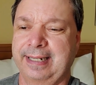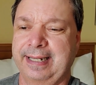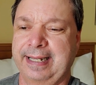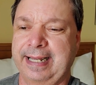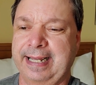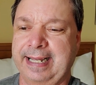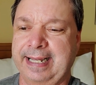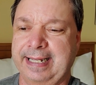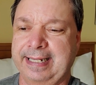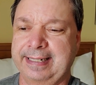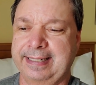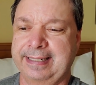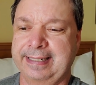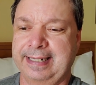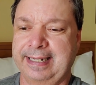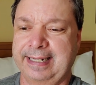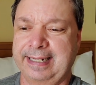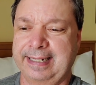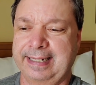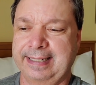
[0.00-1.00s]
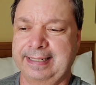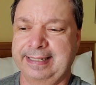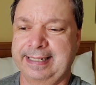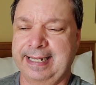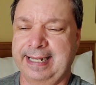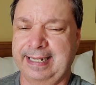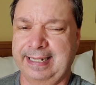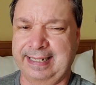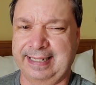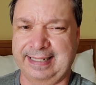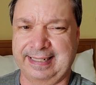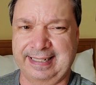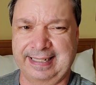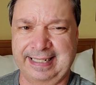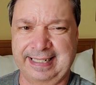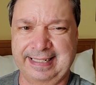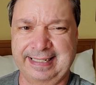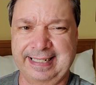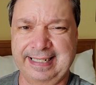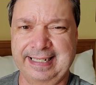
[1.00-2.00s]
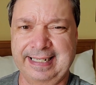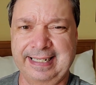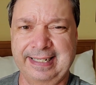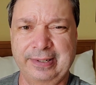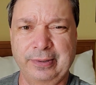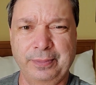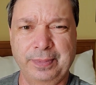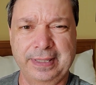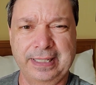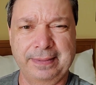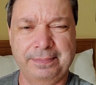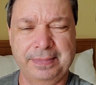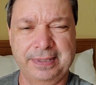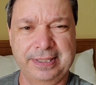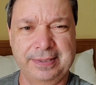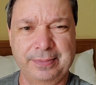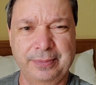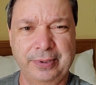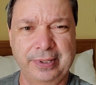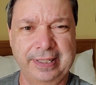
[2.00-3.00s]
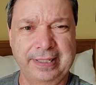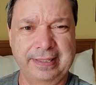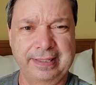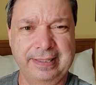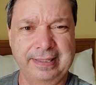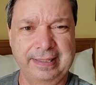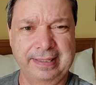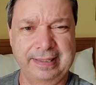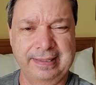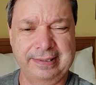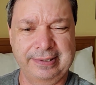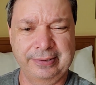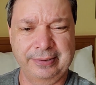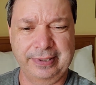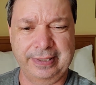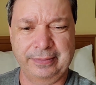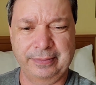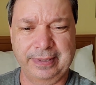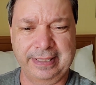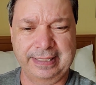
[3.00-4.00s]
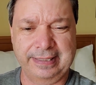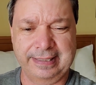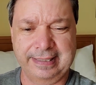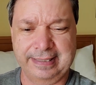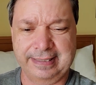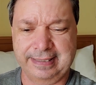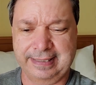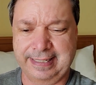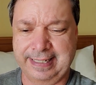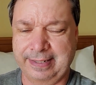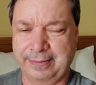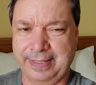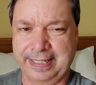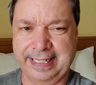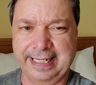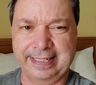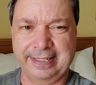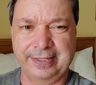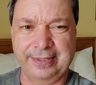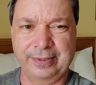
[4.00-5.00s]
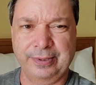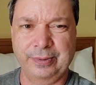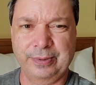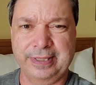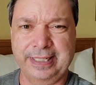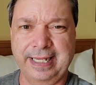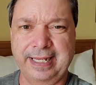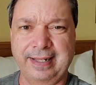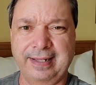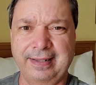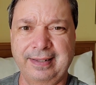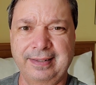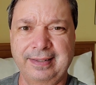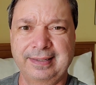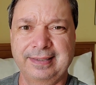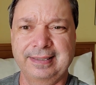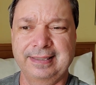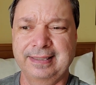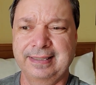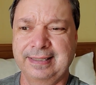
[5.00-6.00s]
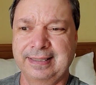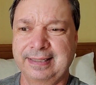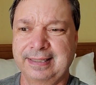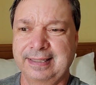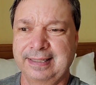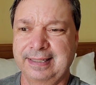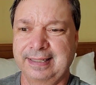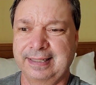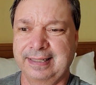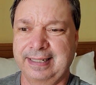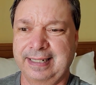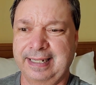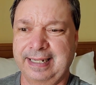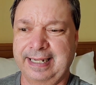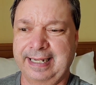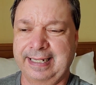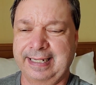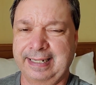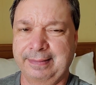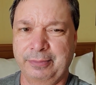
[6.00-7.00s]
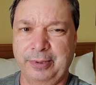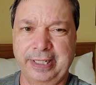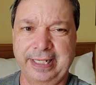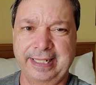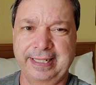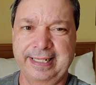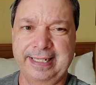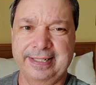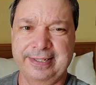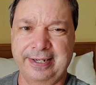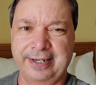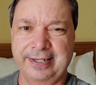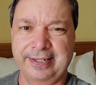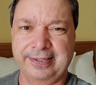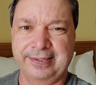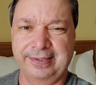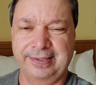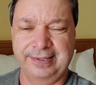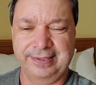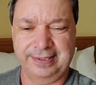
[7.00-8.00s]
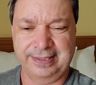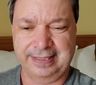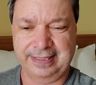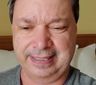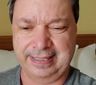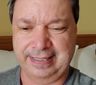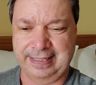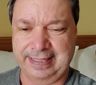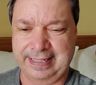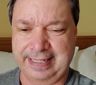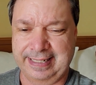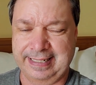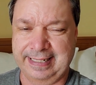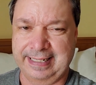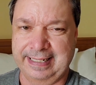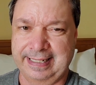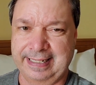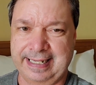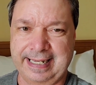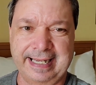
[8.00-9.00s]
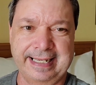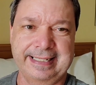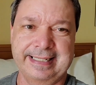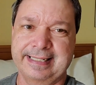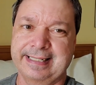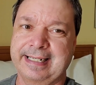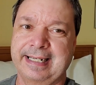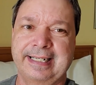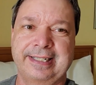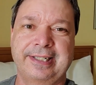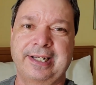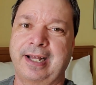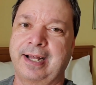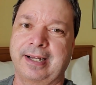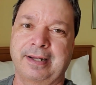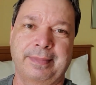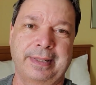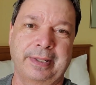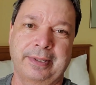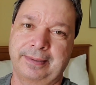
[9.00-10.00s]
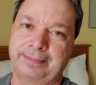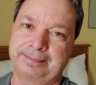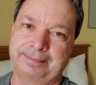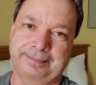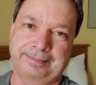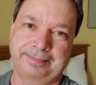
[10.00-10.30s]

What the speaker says: And and then I open up this morning, today when I get to the hotel, and I'm reading these articles, and I just got to talk about them.